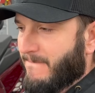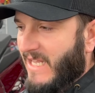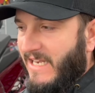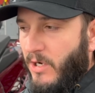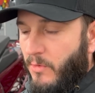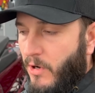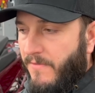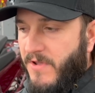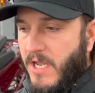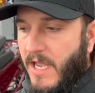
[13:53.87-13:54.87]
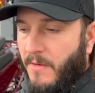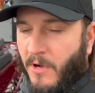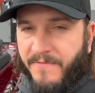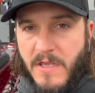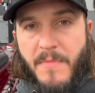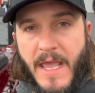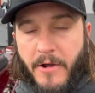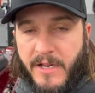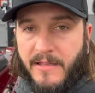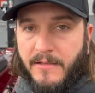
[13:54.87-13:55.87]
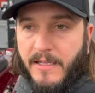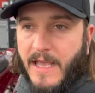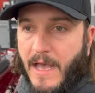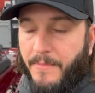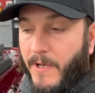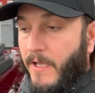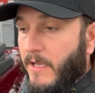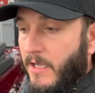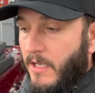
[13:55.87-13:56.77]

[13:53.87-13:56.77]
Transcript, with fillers: I don't know if you could get them off eBay or anything like that, but